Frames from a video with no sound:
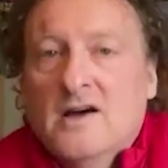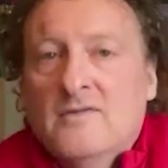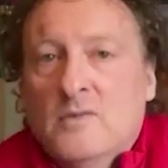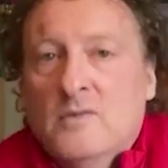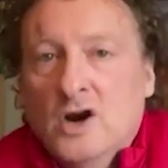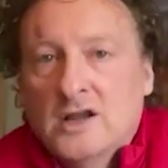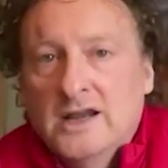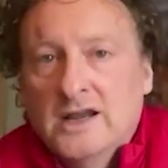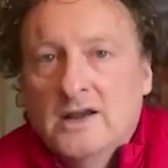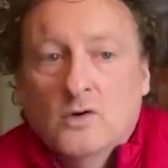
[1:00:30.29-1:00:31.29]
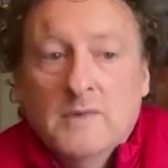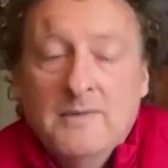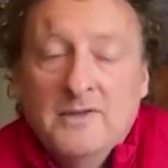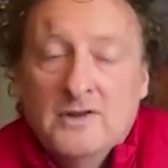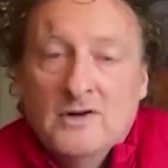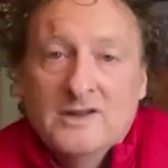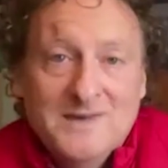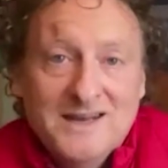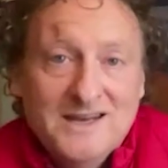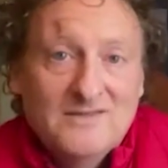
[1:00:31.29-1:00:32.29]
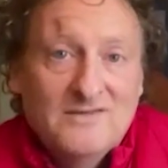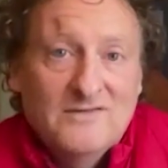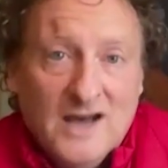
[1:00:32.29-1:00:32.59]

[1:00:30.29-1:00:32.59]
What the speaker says: of marketing, or maybe they're only spending